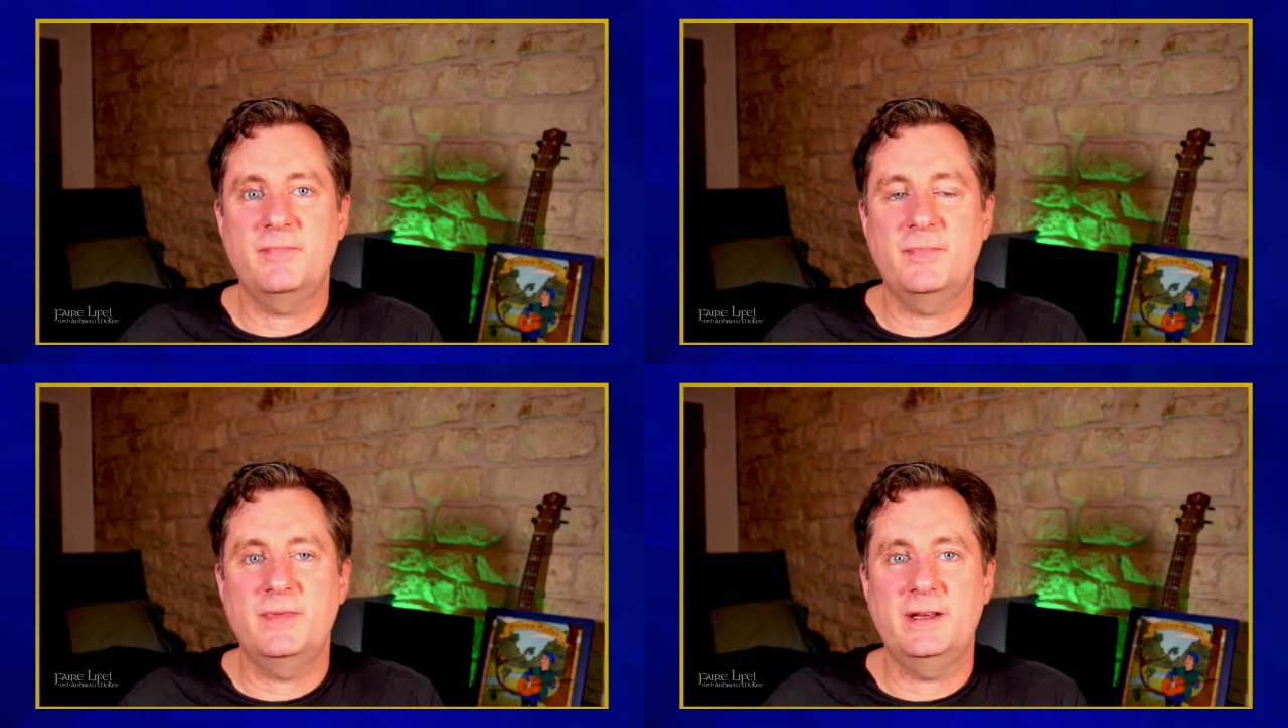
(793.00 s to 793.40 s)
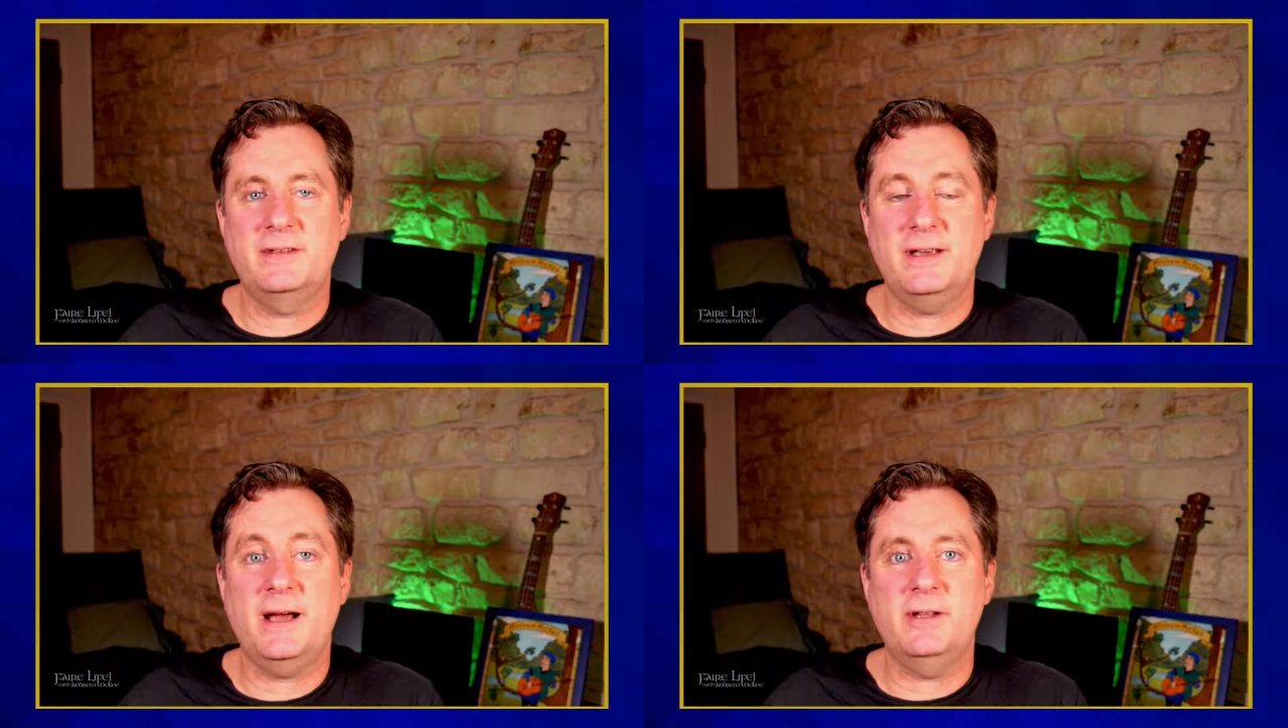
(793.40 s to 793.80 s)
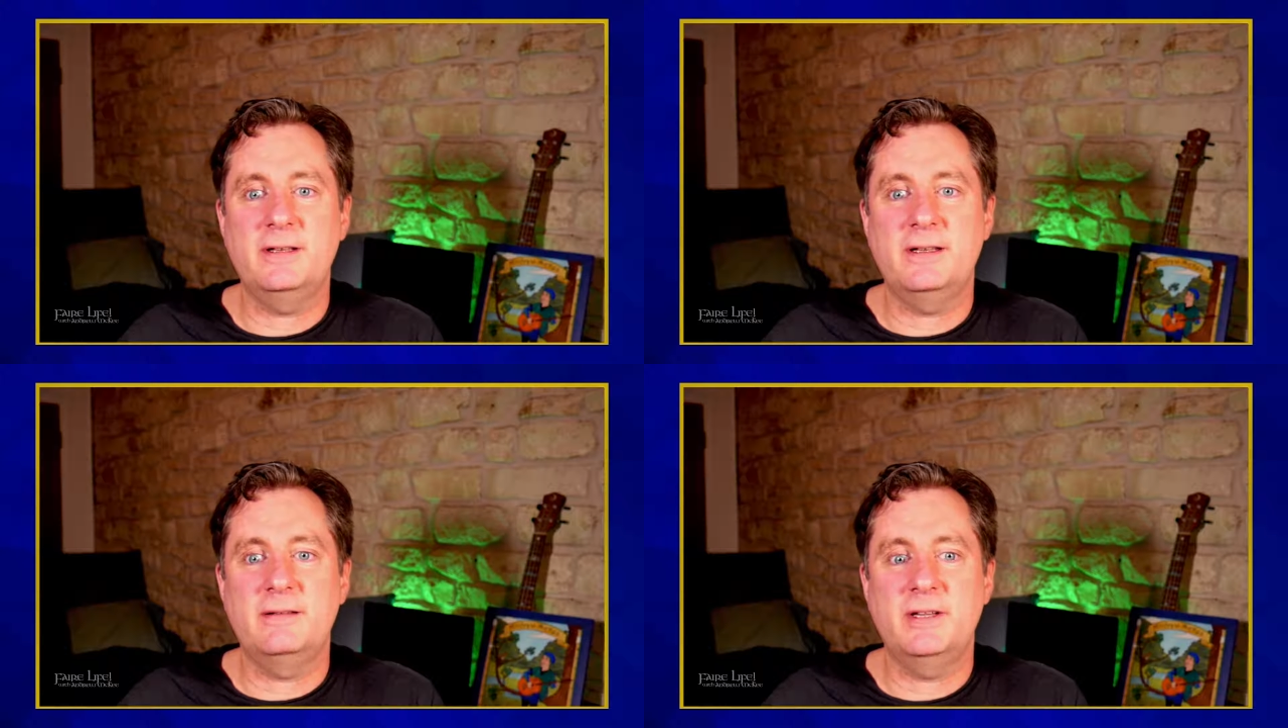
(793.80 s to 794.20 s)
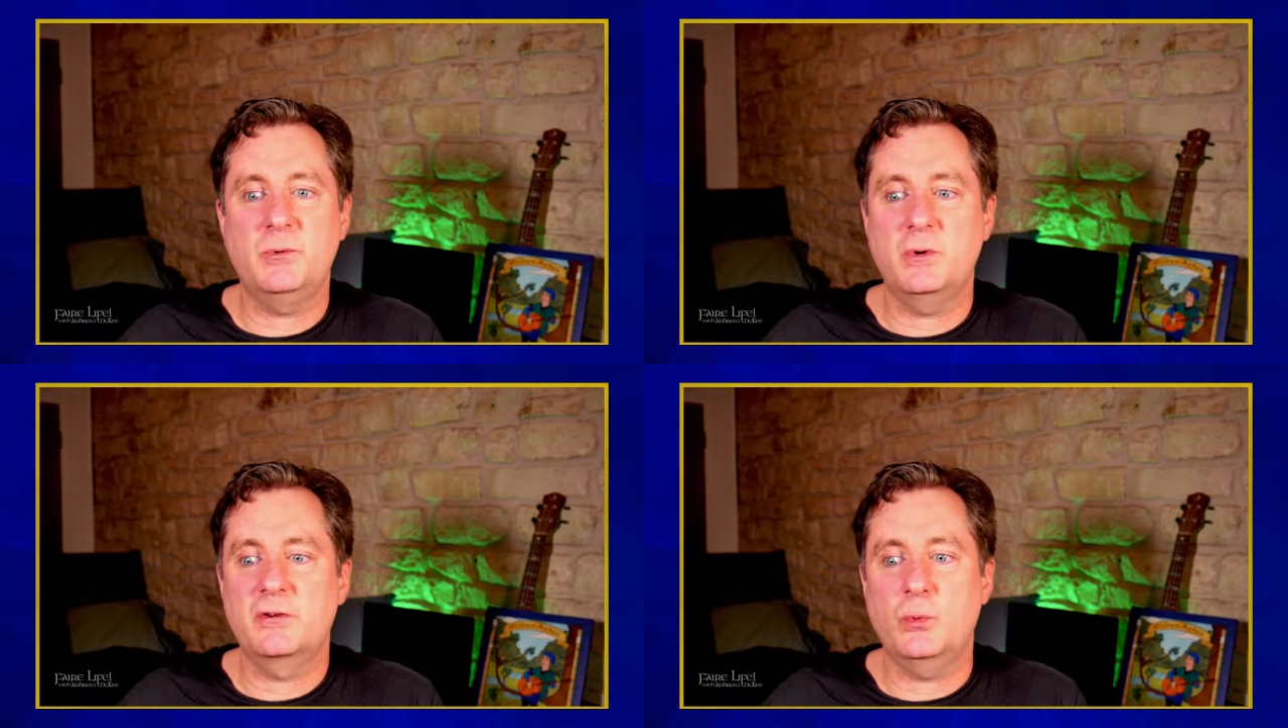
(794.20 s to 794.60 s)
the tablet, and it
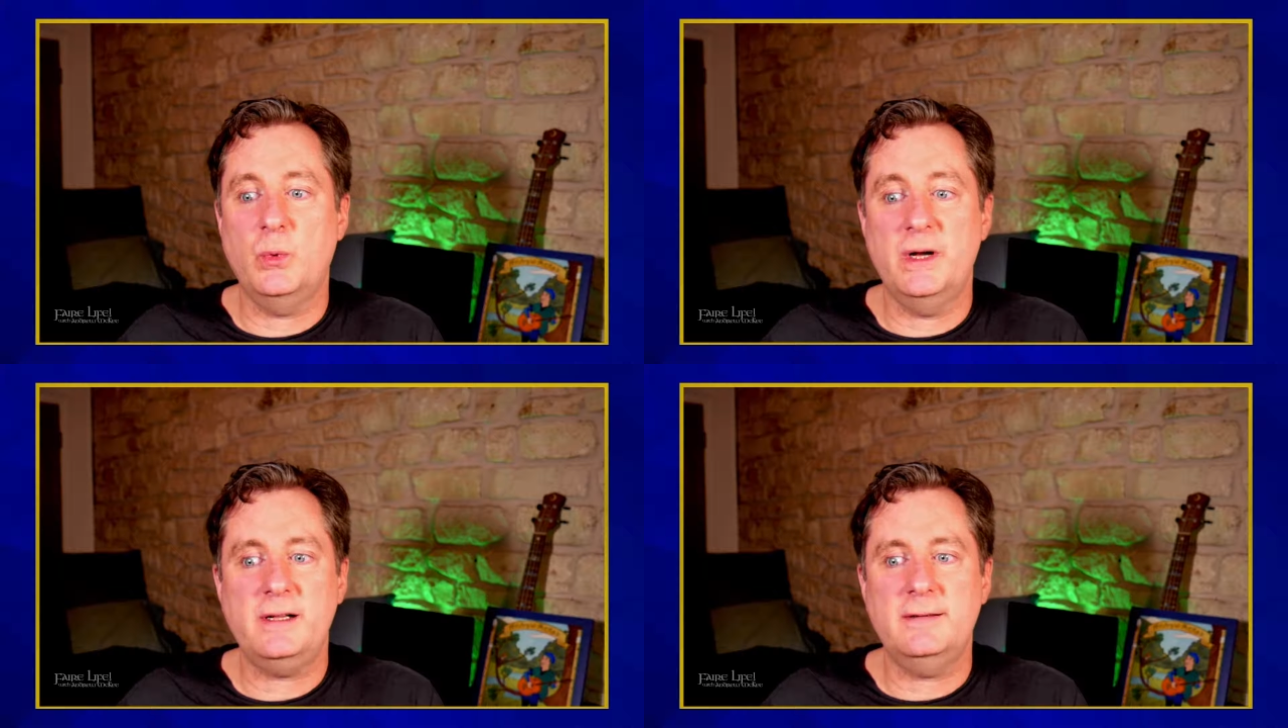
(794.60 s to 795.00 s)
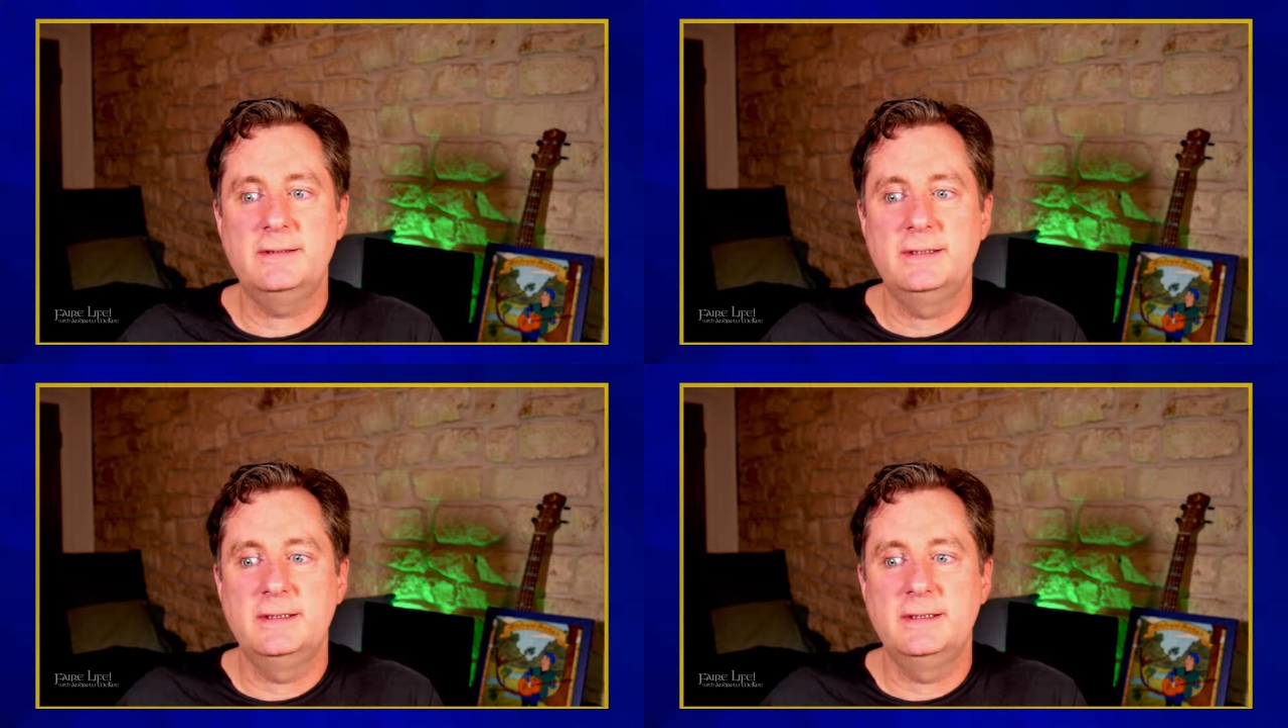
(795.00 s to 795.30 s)
works well.